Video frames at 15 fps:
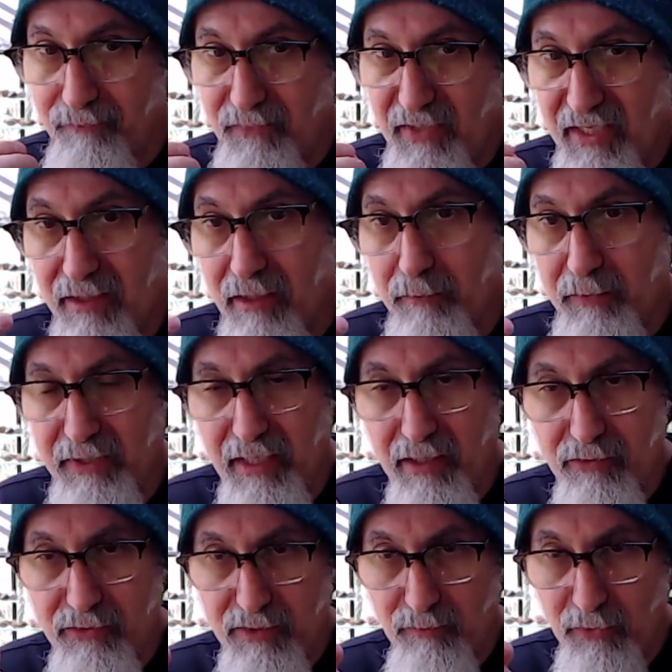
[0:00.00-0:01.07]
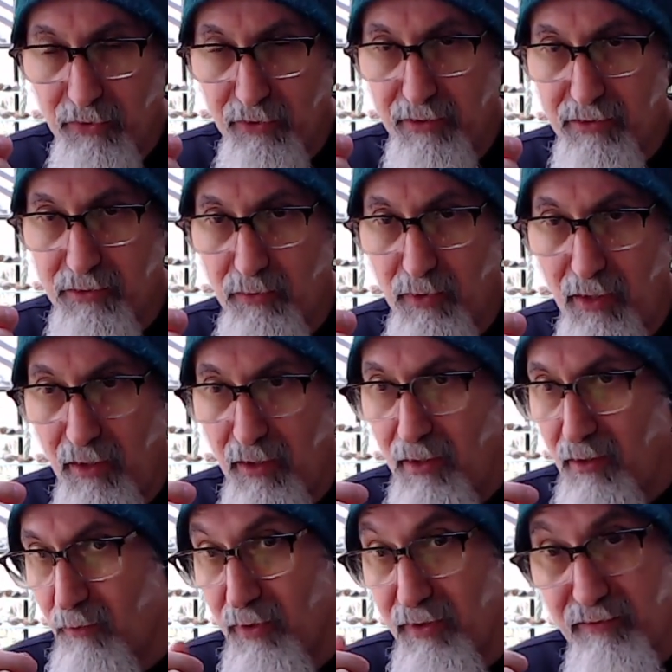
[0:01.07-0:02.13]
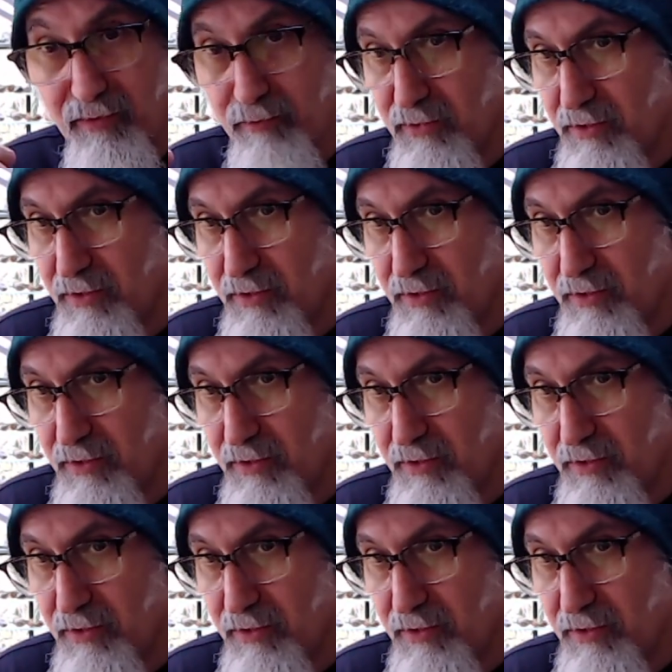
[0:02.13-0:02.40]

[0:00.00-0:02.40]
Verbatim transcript: hiccup in the housing market as well. One of them is